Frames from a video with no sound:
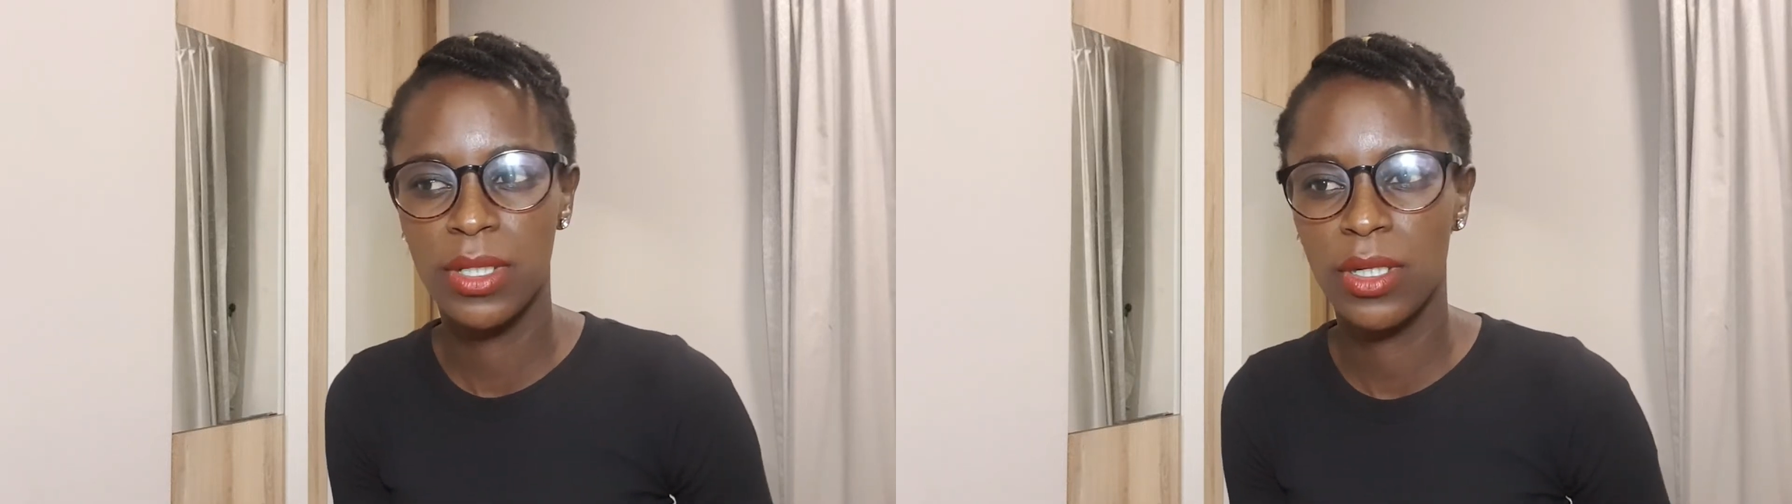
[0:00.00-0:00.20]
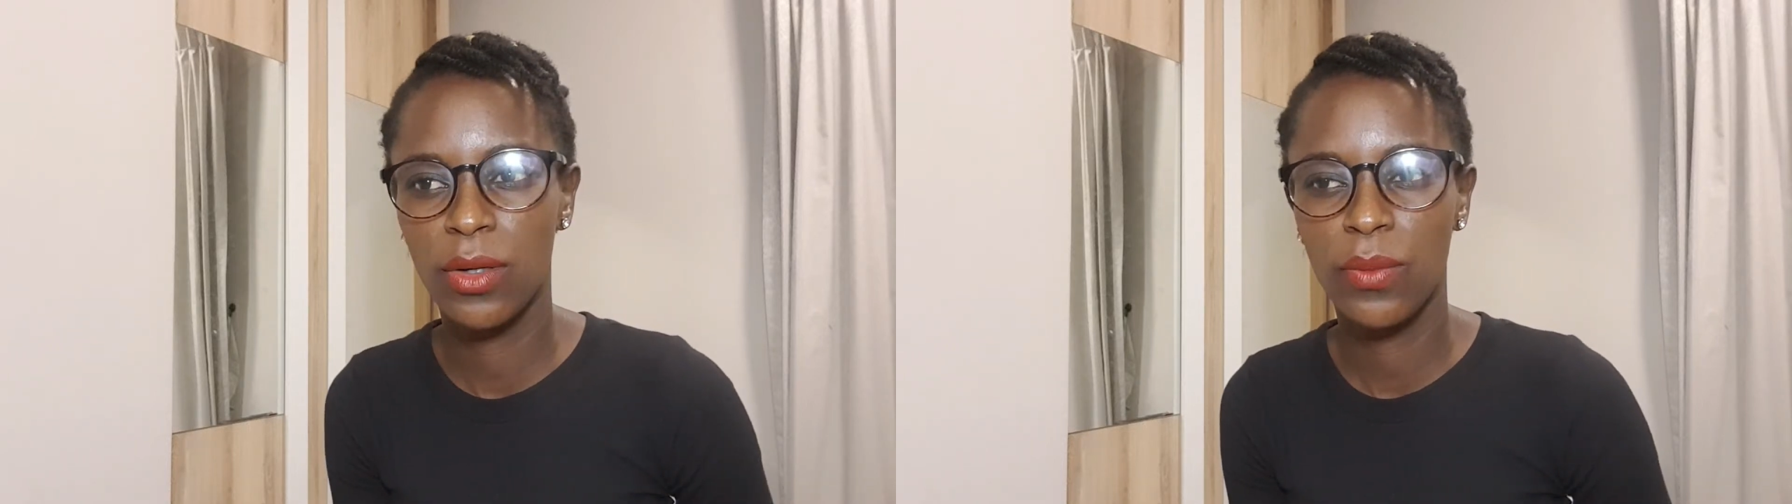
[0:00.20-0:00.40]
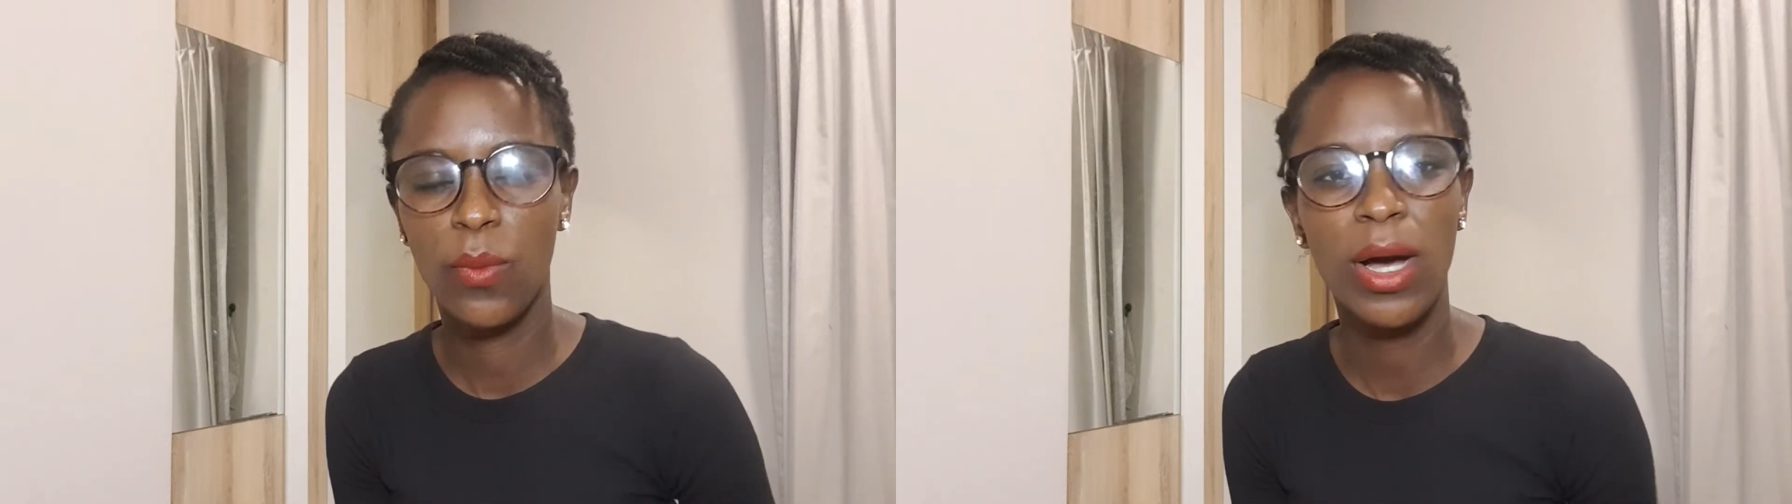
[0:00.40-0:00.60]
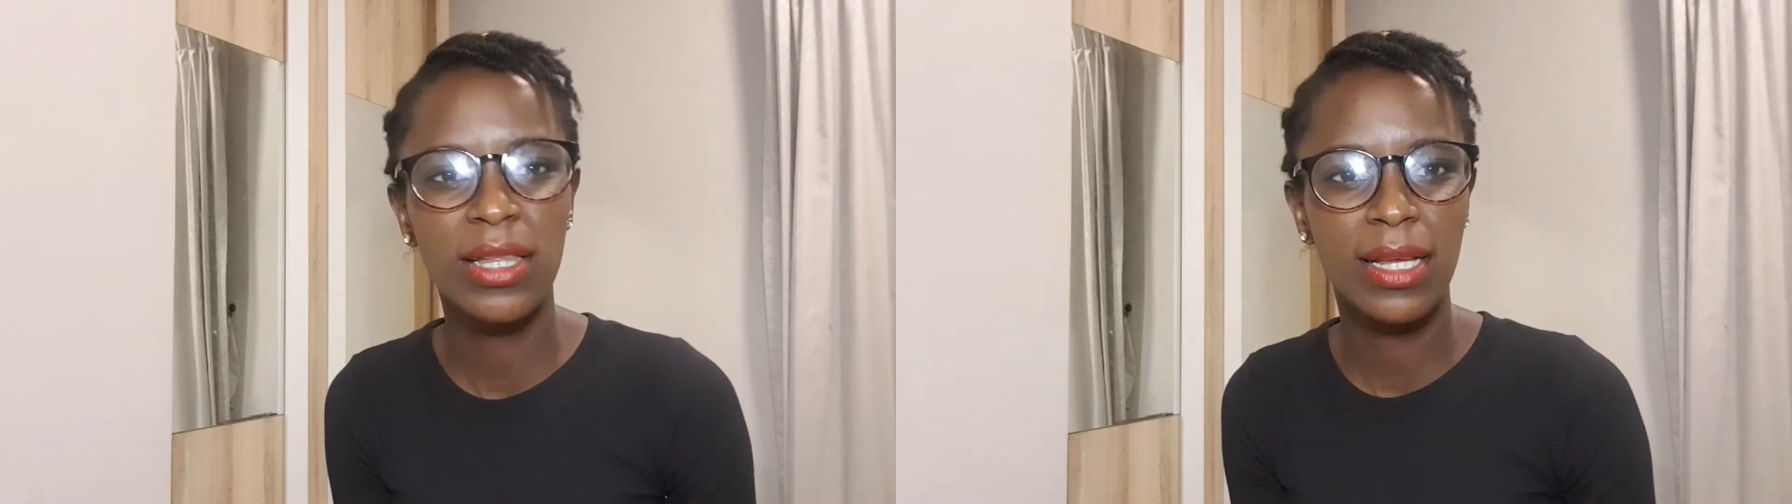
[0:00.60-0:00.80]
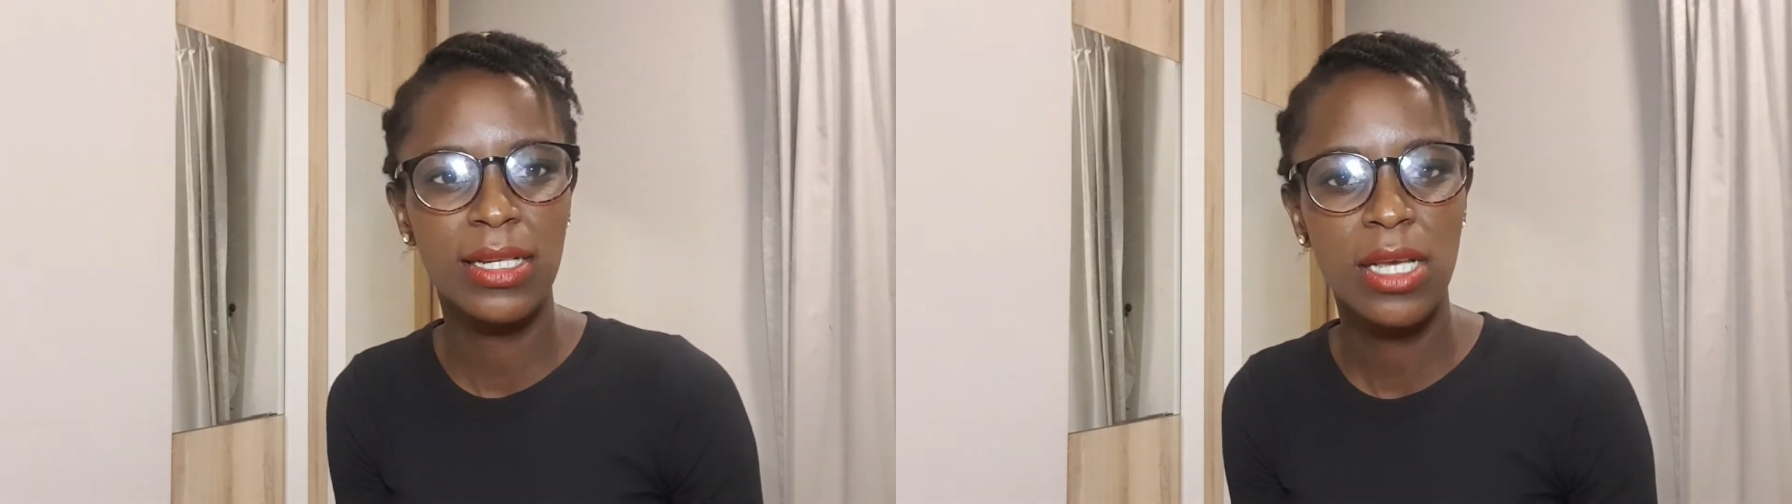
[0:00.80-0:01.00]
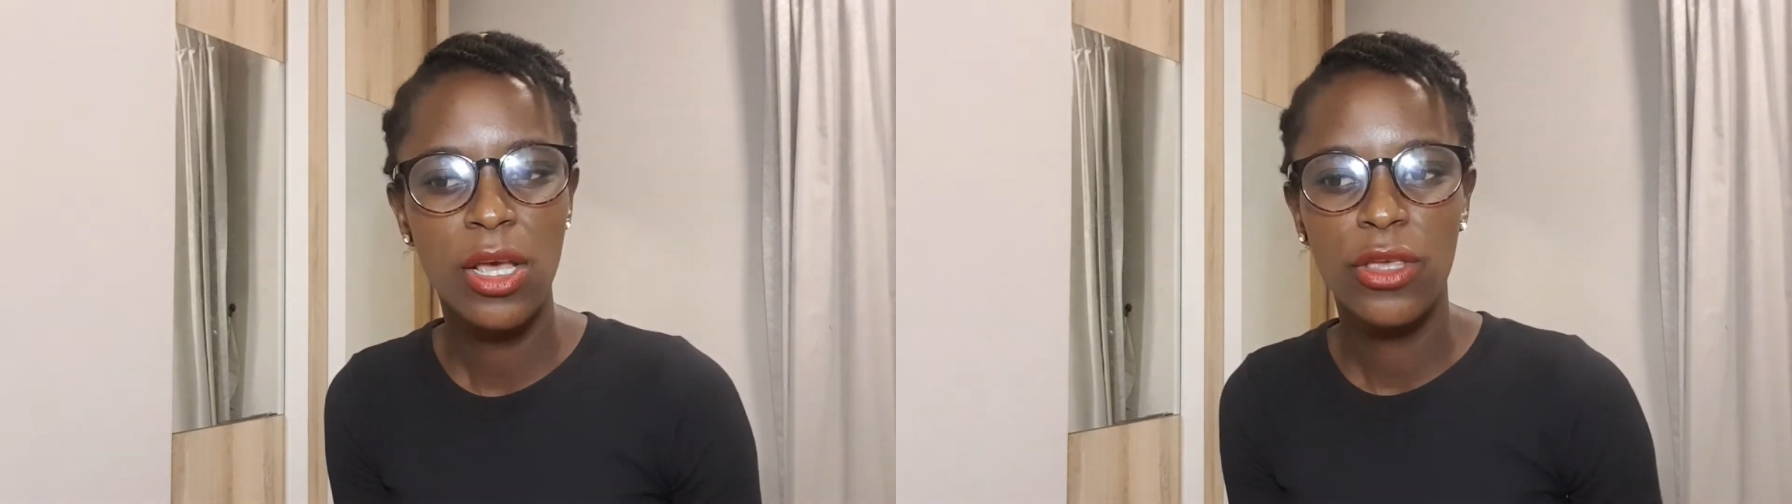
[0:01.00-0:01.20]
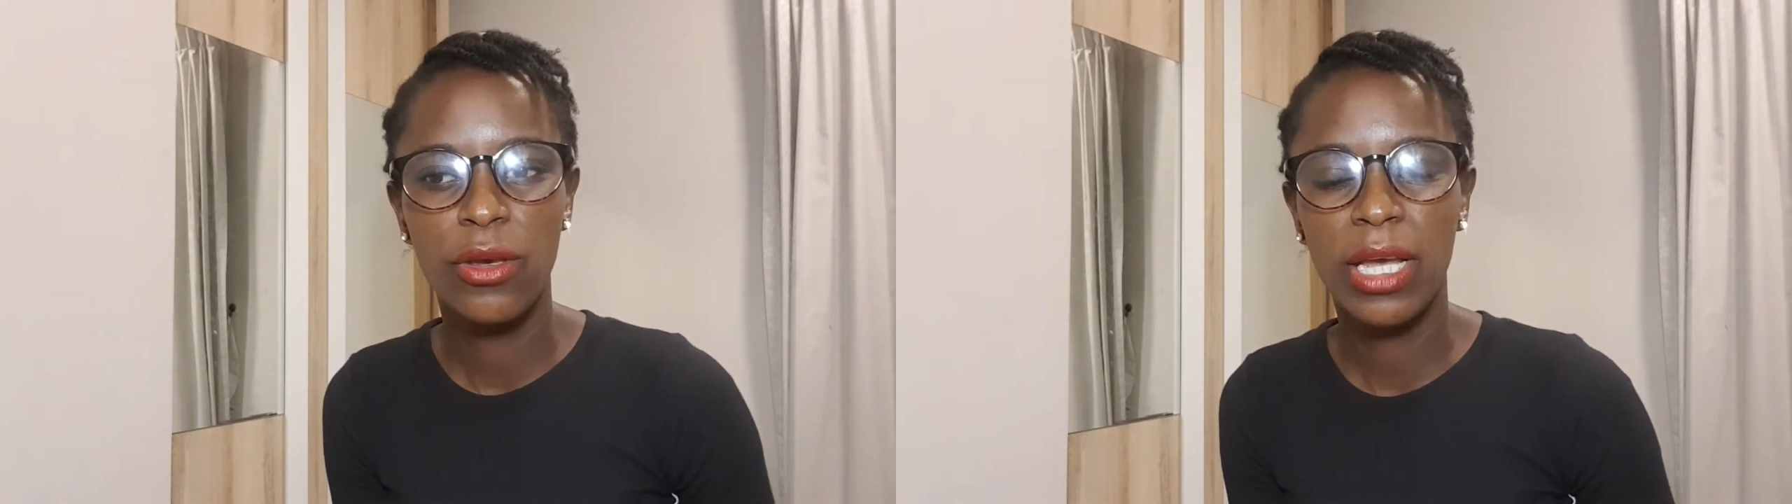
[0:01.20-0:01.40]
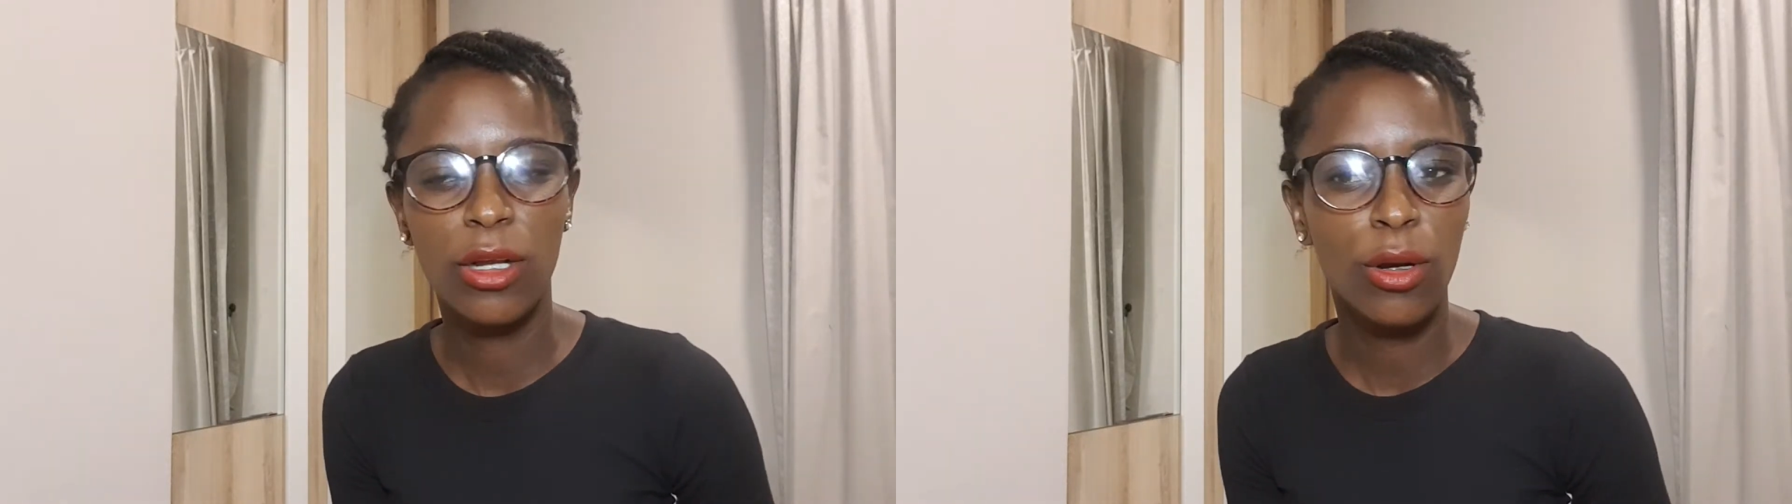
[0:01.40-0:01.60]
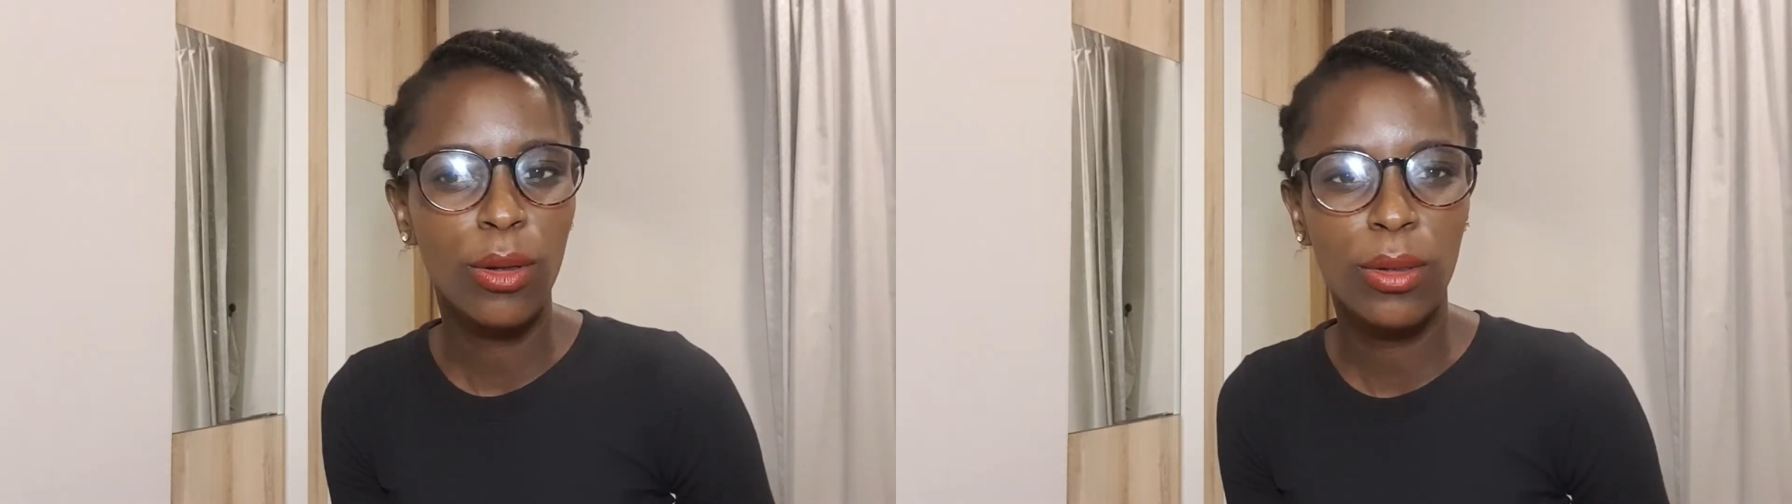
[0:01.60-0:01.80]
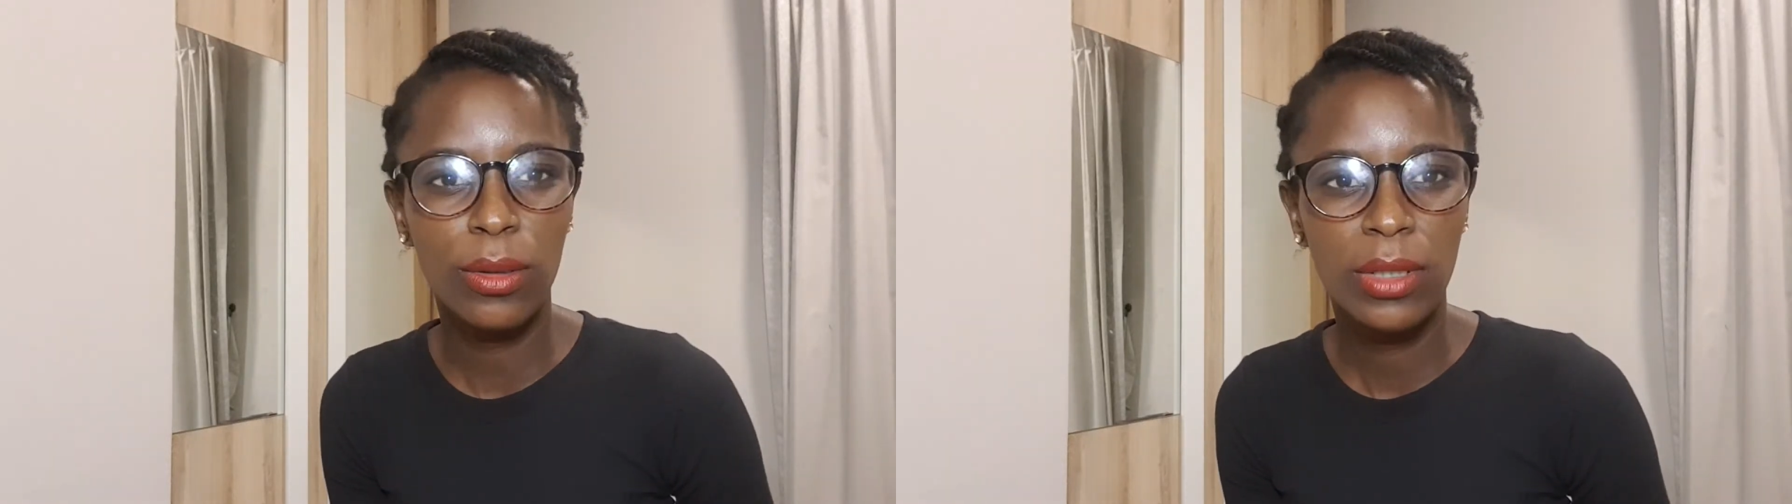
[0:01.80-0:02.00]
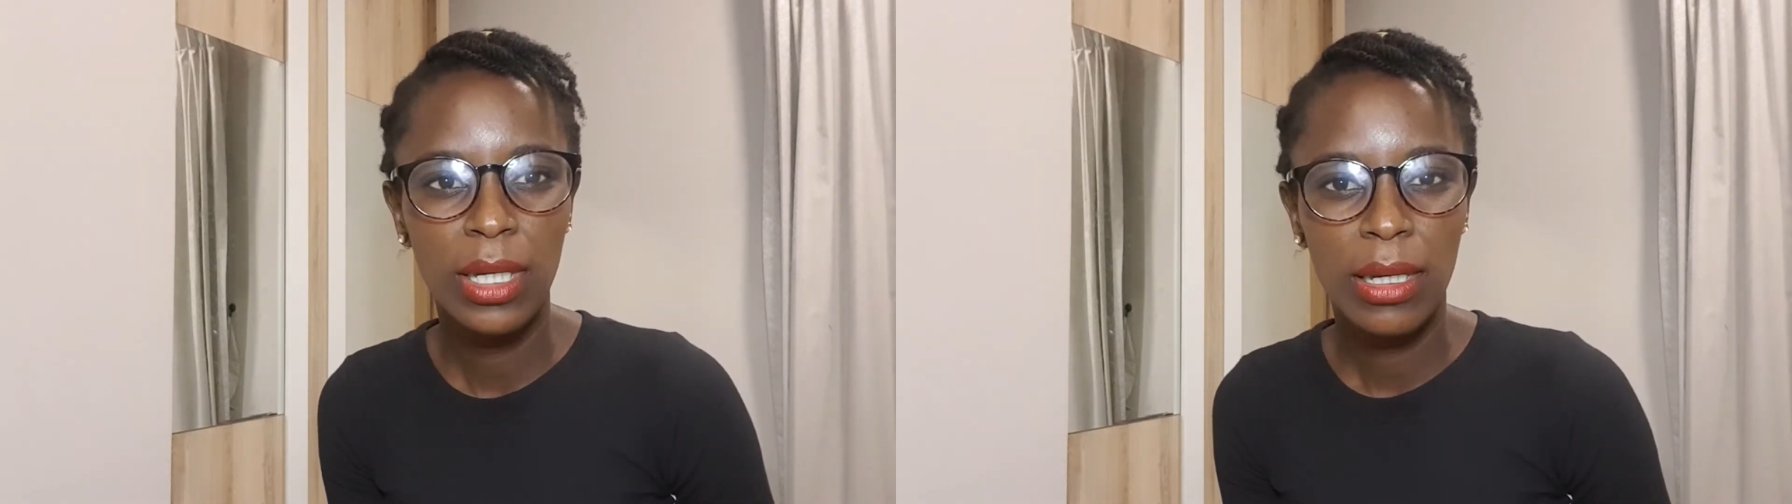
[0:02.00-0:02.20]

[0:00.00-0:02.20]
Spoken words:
one that you can call